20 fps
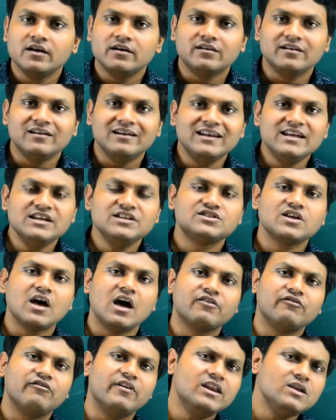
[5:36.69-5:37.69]
released
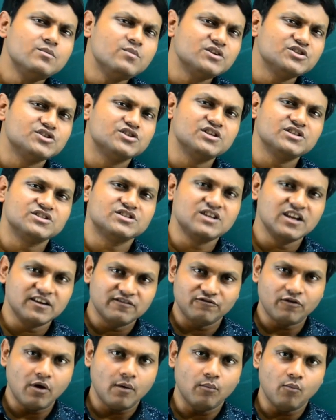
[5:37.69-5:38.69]
are very much distinct
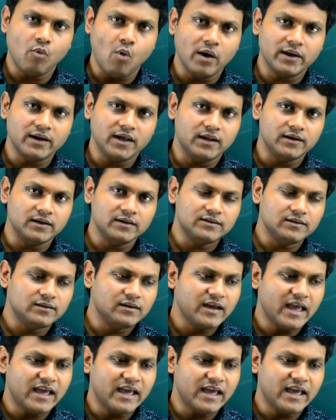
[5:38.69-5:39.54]
from one another,